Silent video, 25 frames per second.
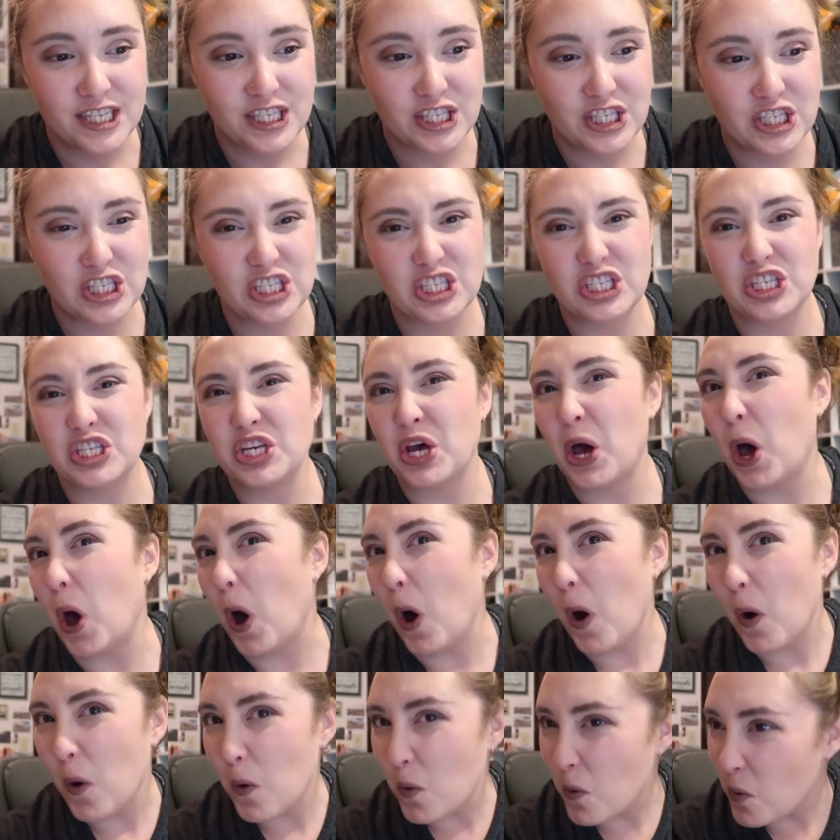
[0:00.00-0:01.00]

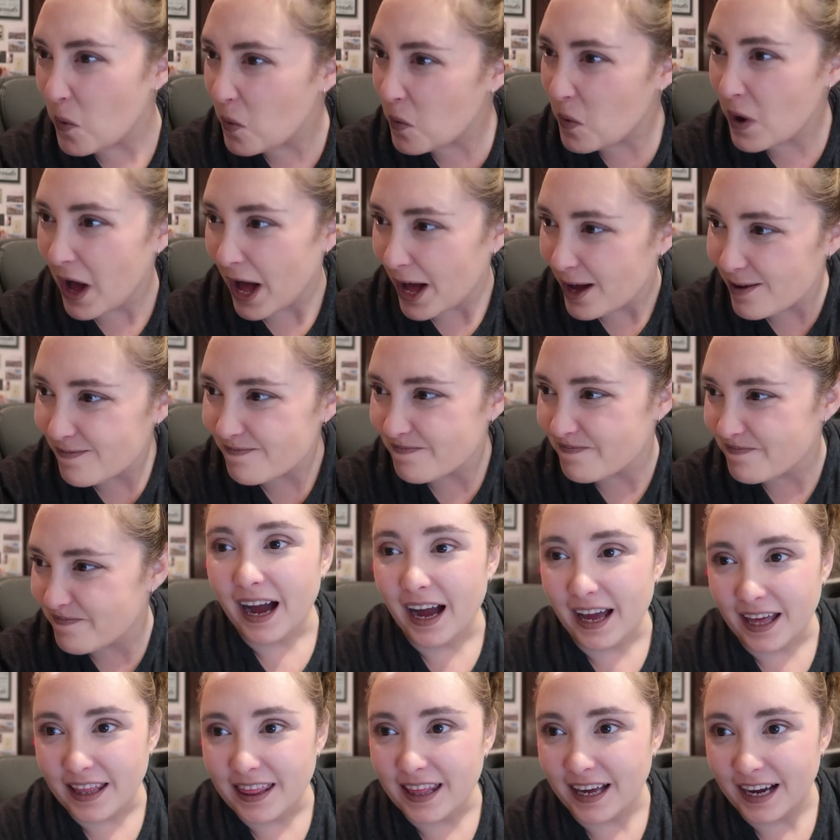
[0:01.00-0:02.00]
So
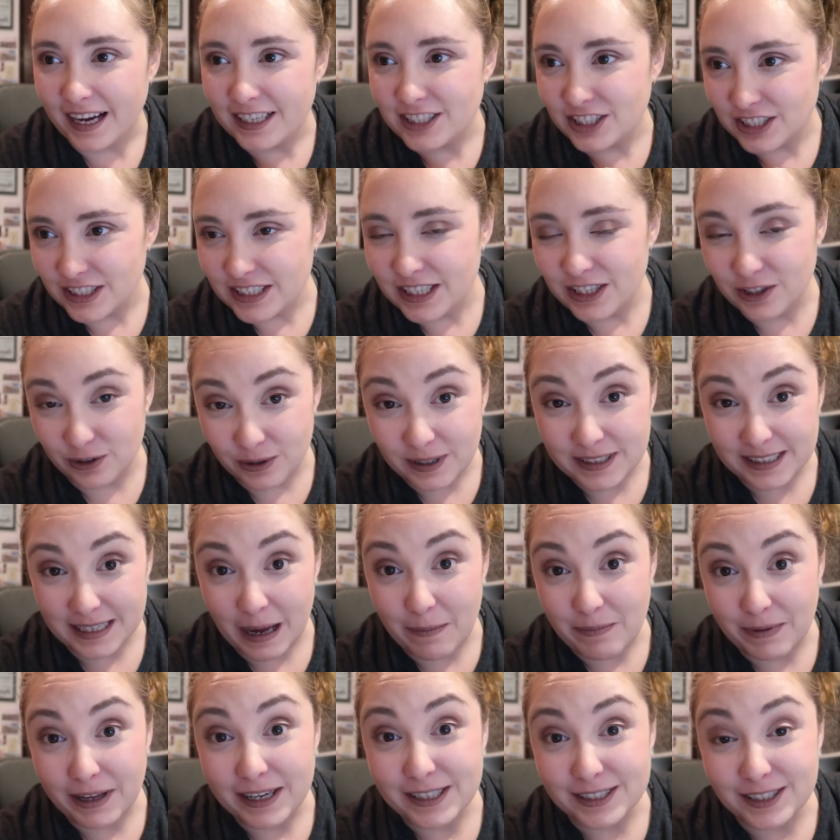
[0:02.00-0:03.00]
I think I just need to
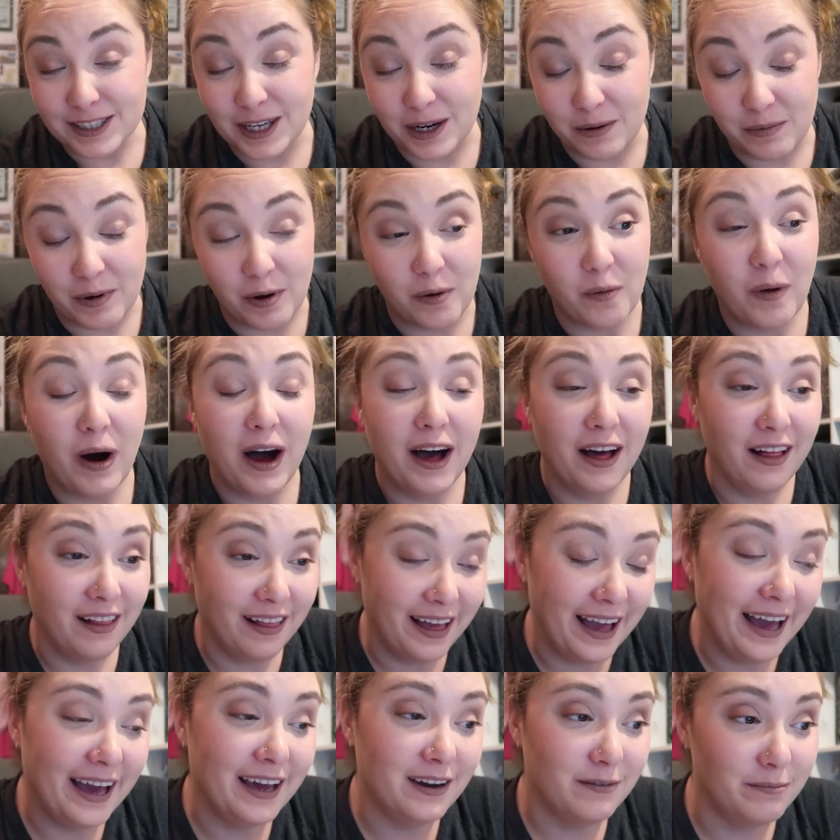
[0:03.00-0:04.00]
accept that it's gonna be a
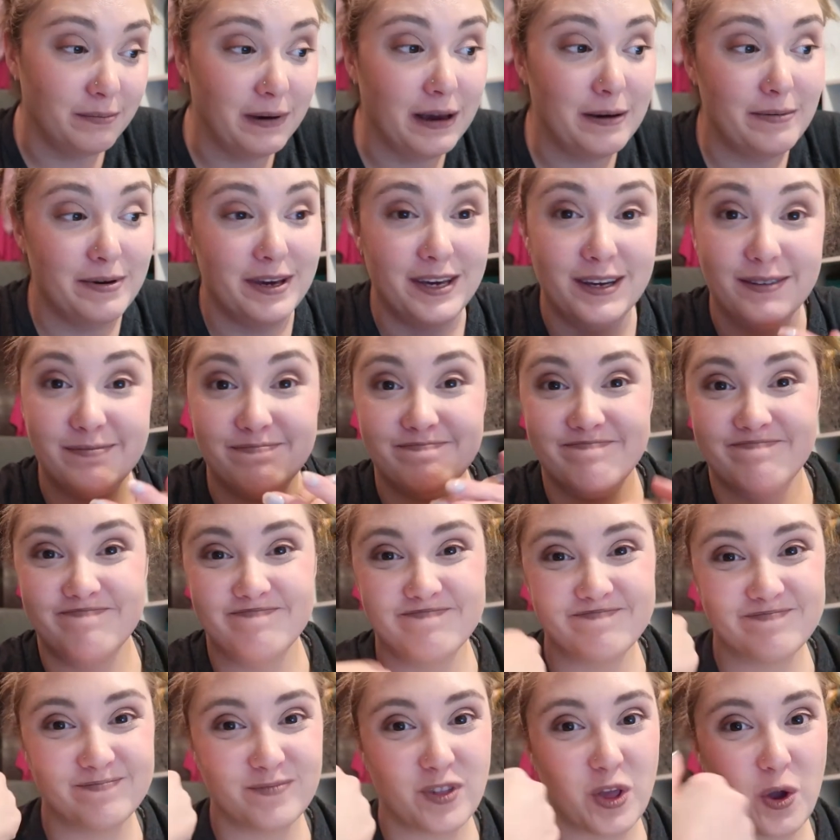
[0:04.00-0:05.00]
while and maybe
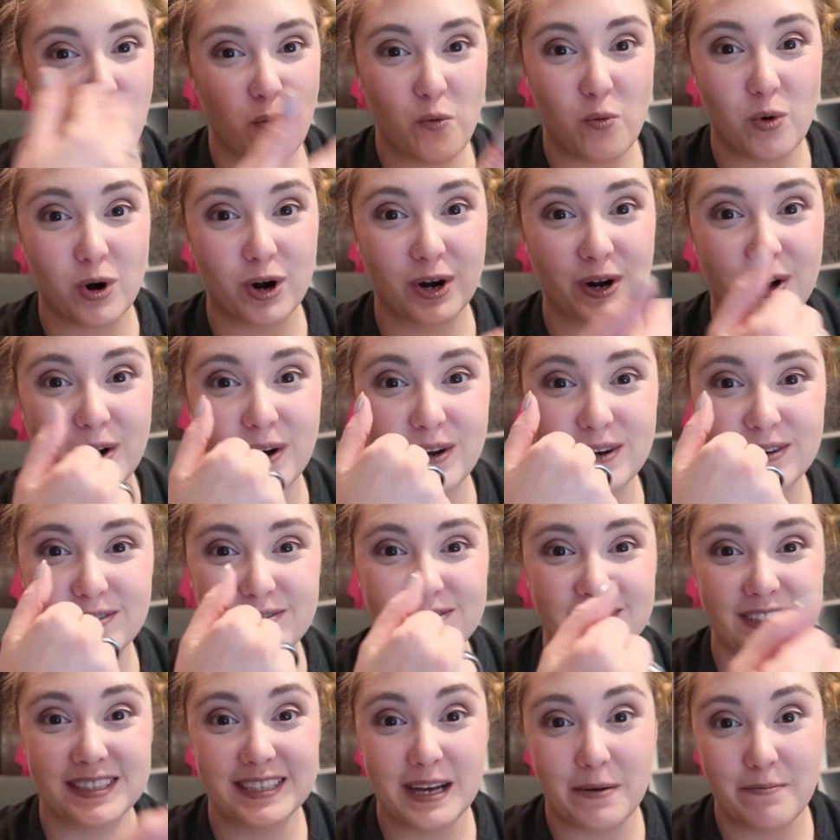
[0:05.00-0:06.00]
work
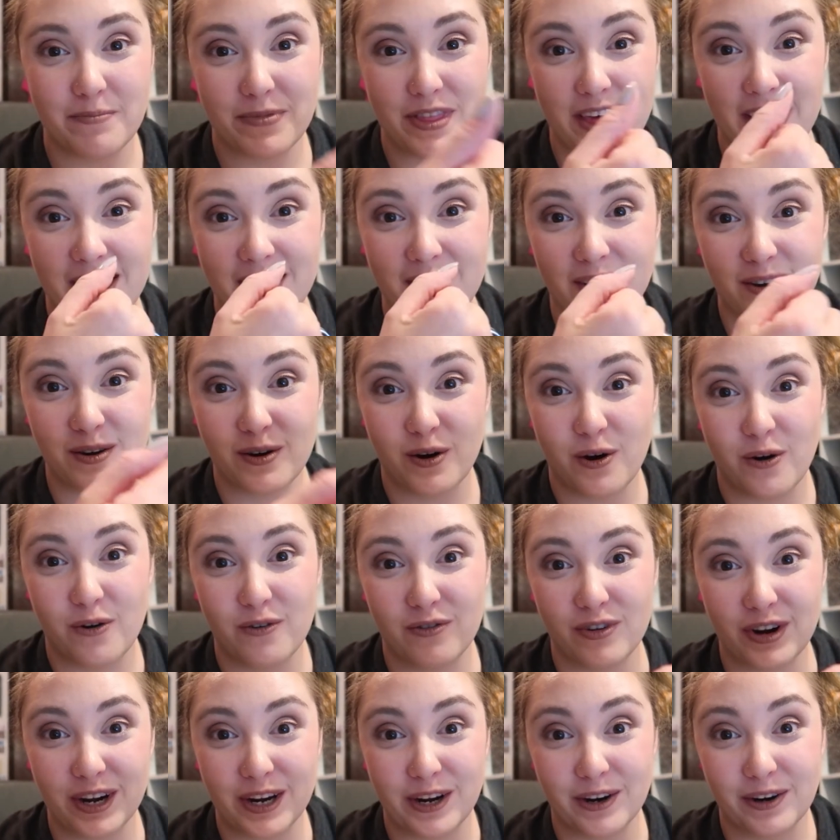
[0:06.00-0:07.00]
on something
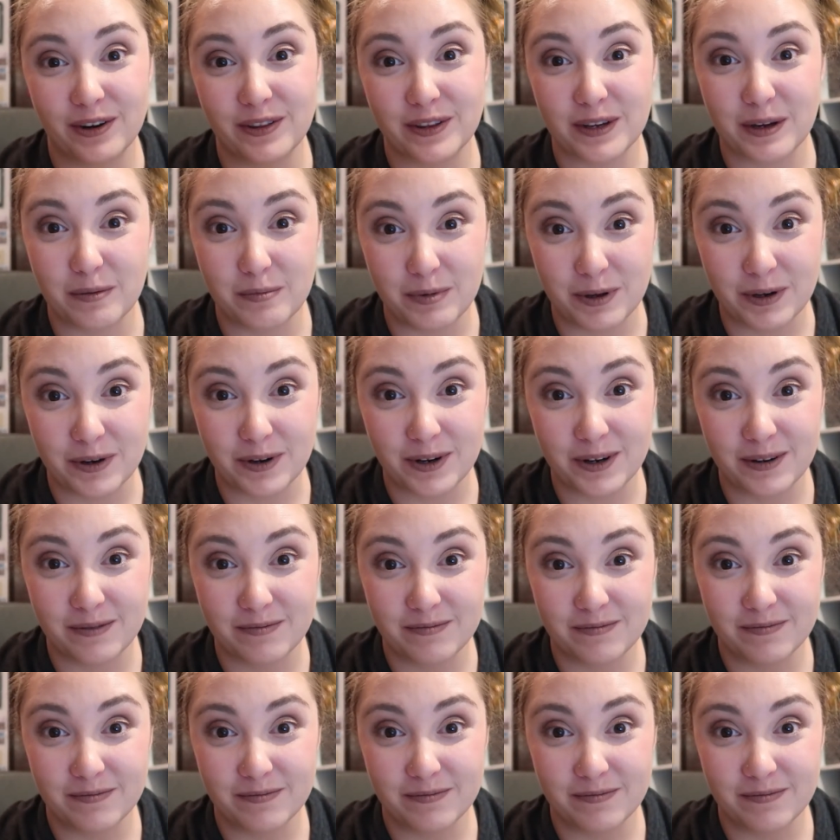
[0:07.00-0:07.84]
over here on the computer.